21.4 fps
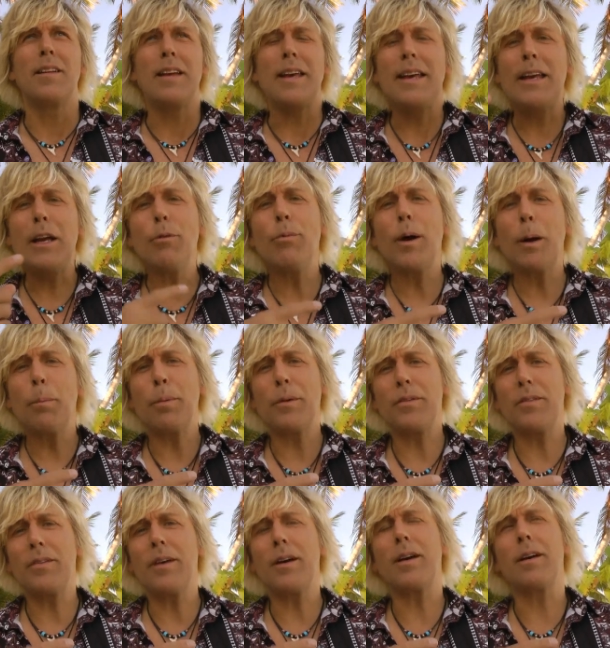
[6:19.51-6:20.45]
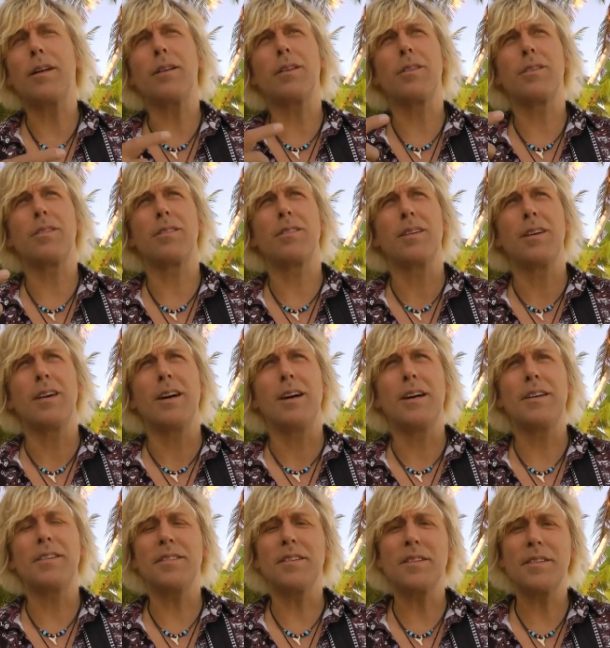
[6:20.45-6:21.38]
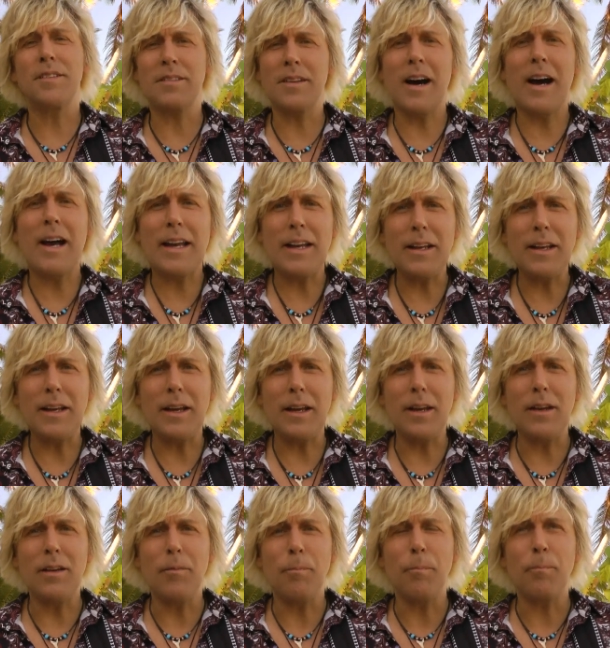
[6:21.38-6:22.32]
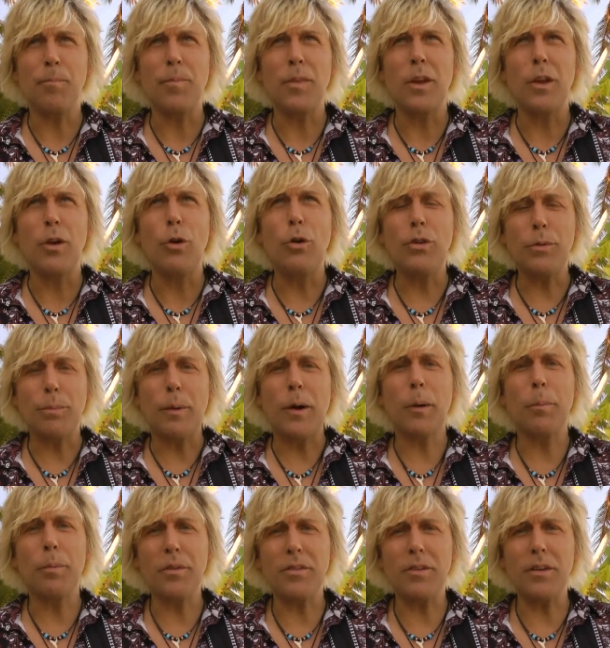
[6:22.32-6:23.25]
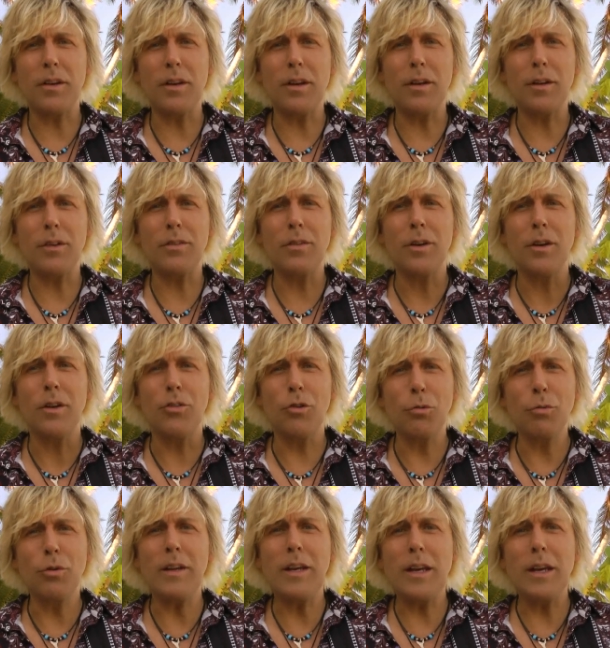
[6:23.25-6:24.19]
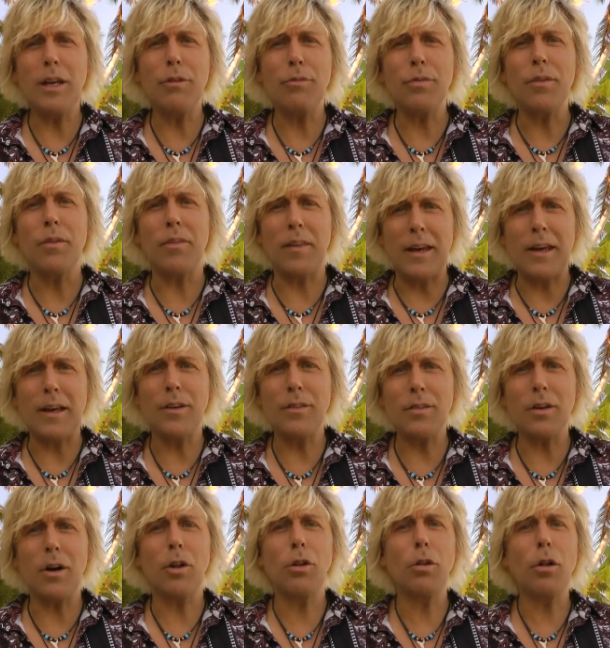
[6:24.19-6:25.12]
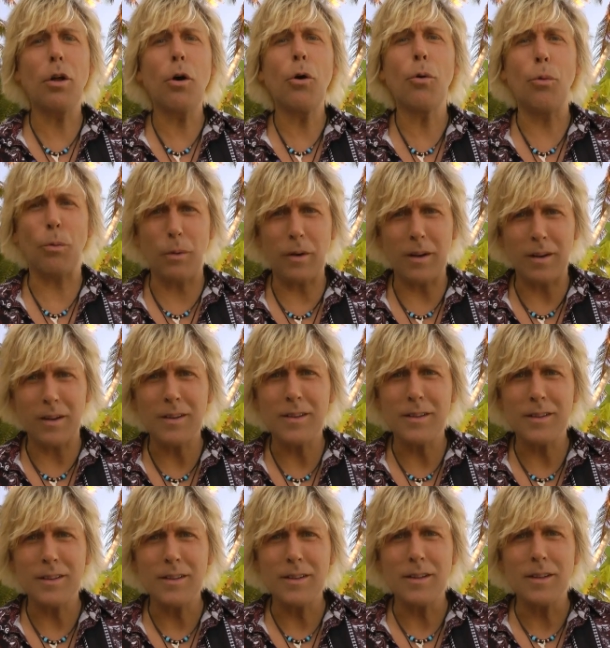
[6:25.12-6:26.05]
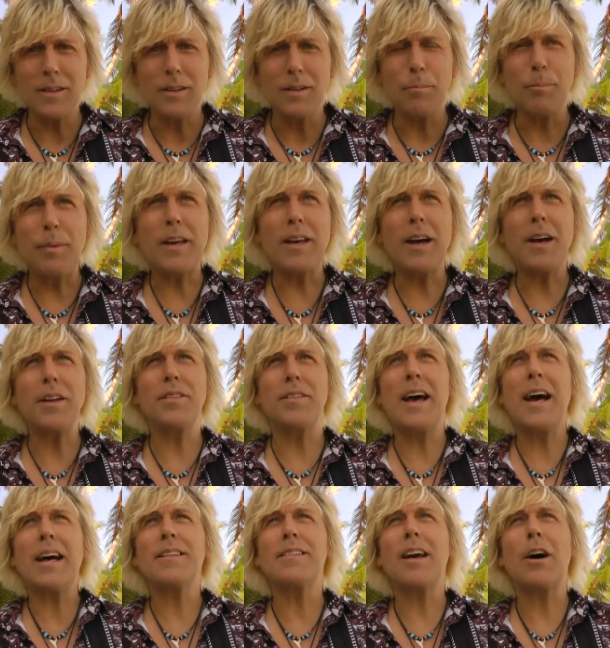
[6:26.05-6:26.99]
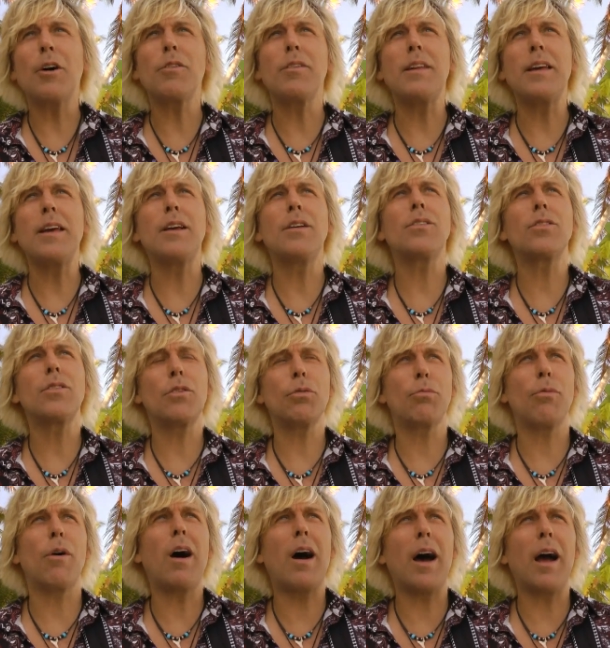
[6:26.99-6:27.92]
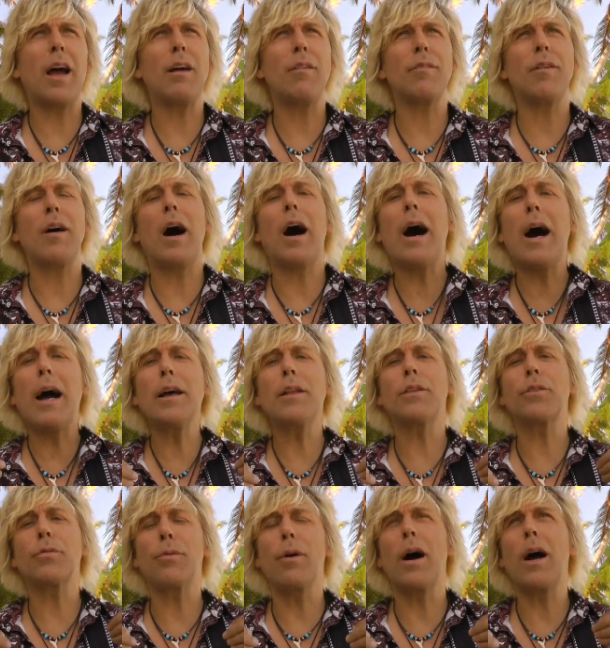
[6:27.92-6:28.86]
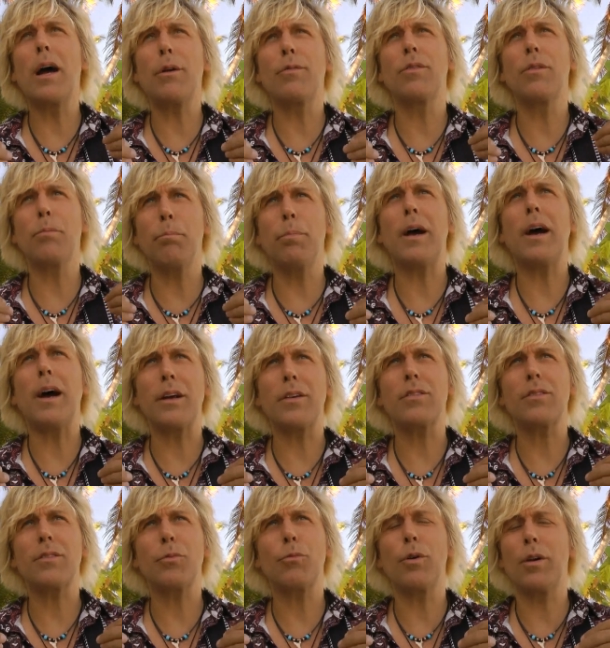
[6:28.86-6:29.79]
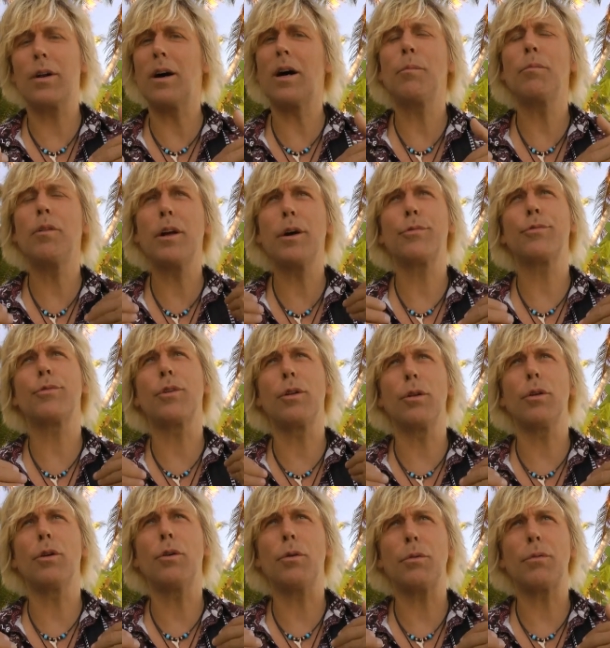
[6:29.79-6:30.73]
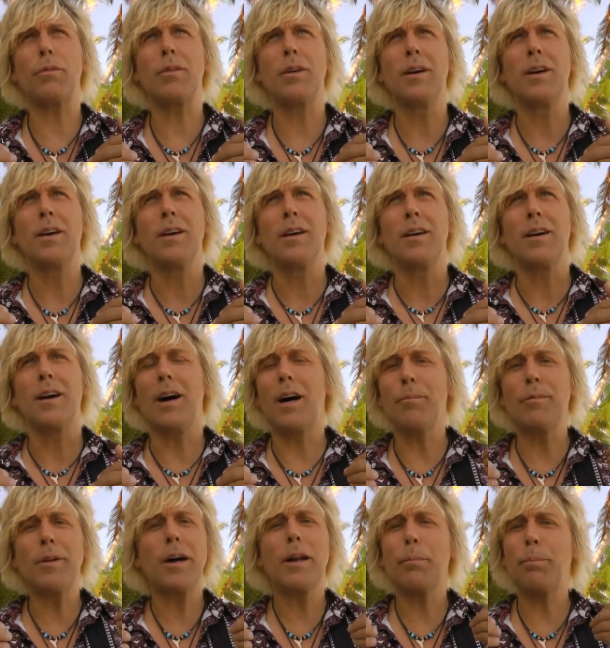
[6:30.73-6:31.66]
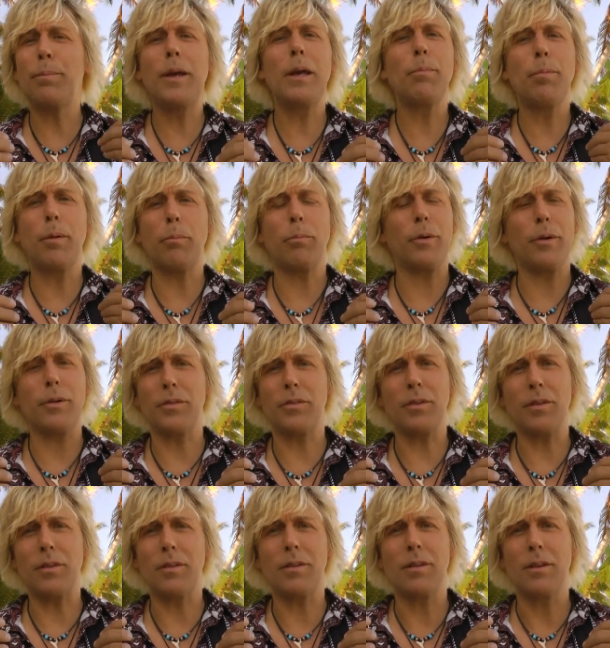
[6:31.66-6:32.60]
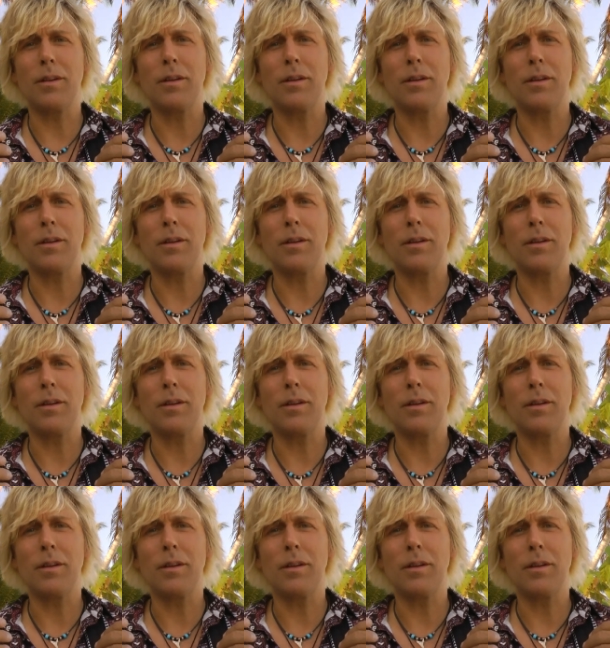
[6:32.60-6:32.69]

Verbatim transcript: he represents a society whose purpose it is to leave things alone. Because that's how things thrive. I thrive the best when I'm left alone. I'm not a people person.